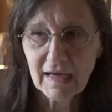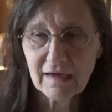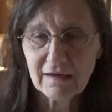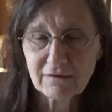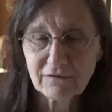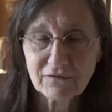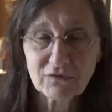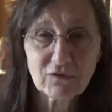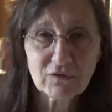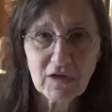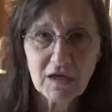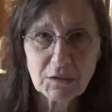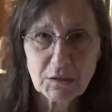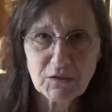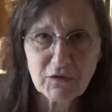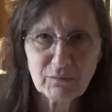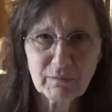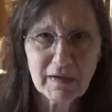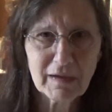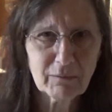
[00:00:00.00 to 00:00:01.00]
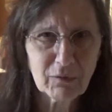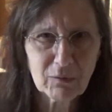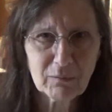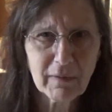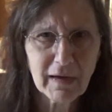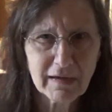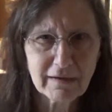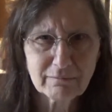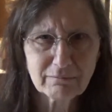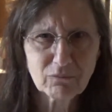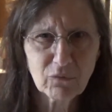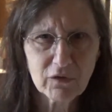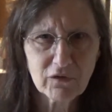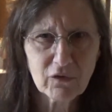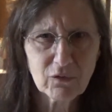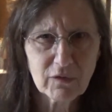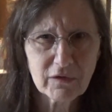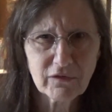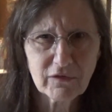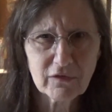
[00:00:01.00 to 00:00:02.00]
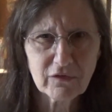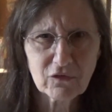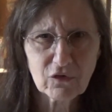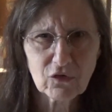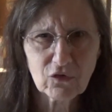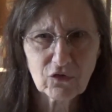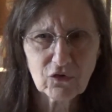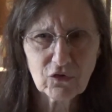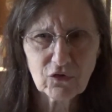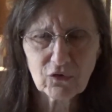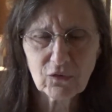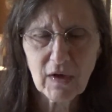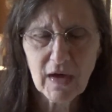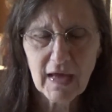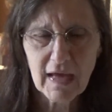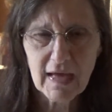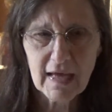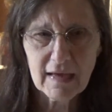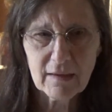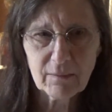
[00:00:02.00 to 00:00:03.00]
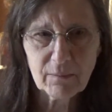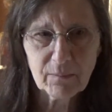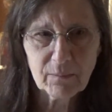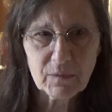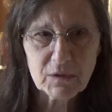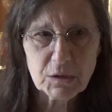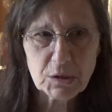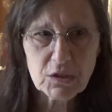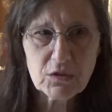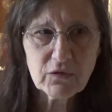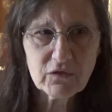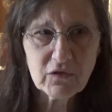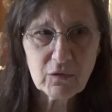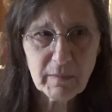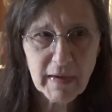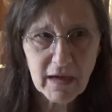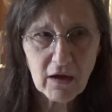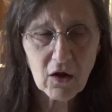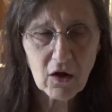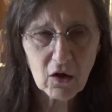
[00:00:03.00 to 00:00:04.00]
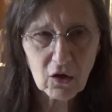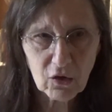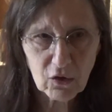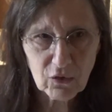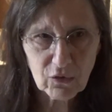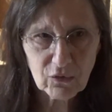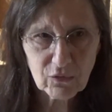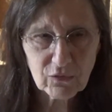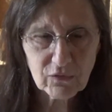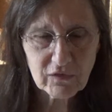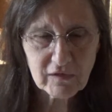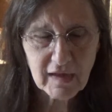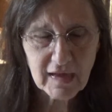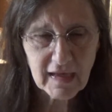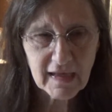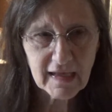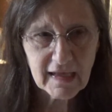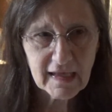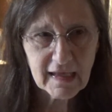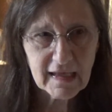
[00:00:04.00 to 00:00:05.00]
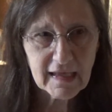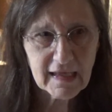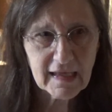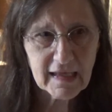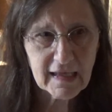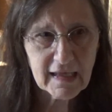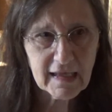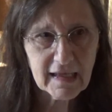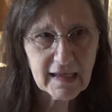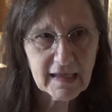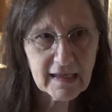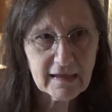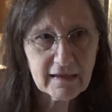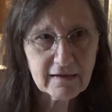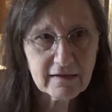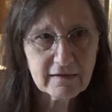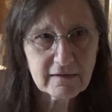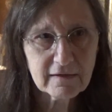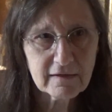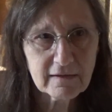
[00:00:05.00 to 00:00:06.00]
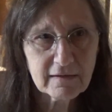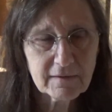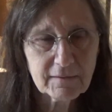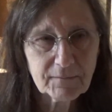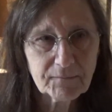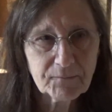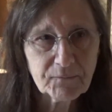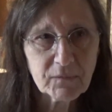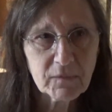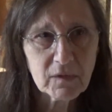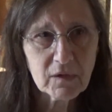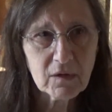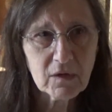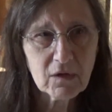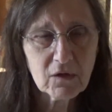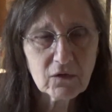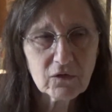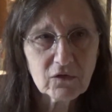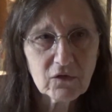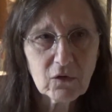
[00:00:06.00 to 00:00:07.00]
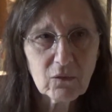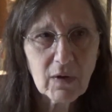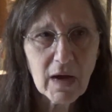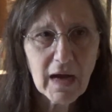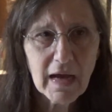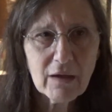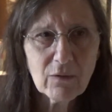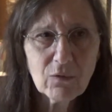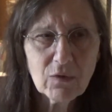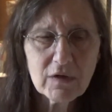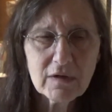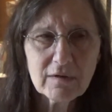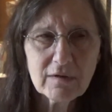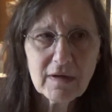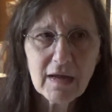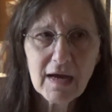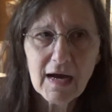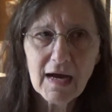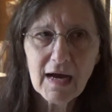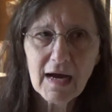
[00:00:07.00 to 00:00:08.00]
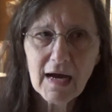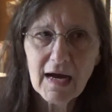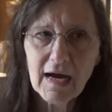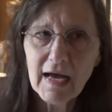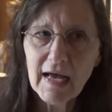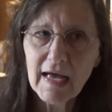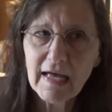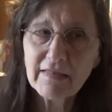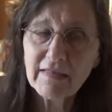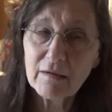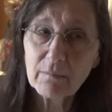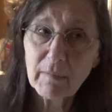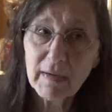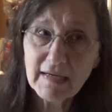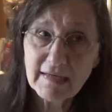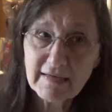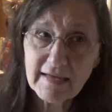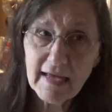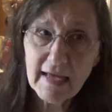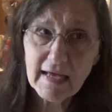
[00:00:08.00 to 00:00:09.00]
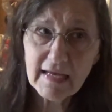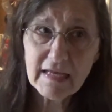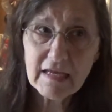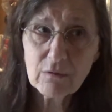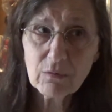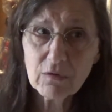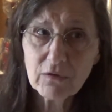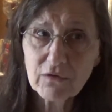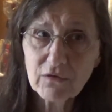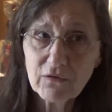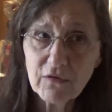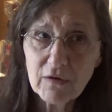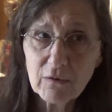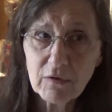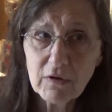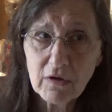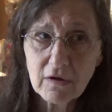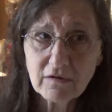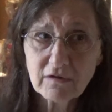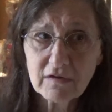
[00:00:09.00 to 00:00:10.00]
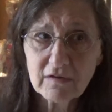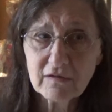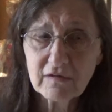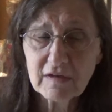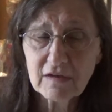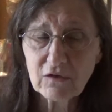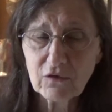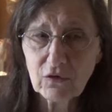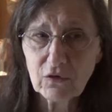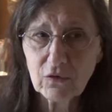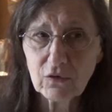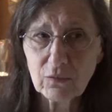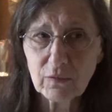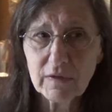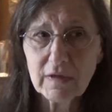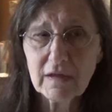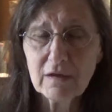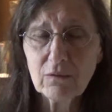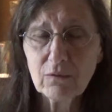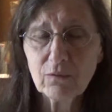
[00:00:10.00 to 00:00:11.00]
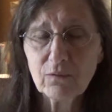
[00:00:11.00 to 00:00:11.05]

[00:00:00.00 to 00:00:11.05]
For not just me, but my brother and sister too. But she used to make our clothes, and so I would. And then my dad, he was very artistic too, but he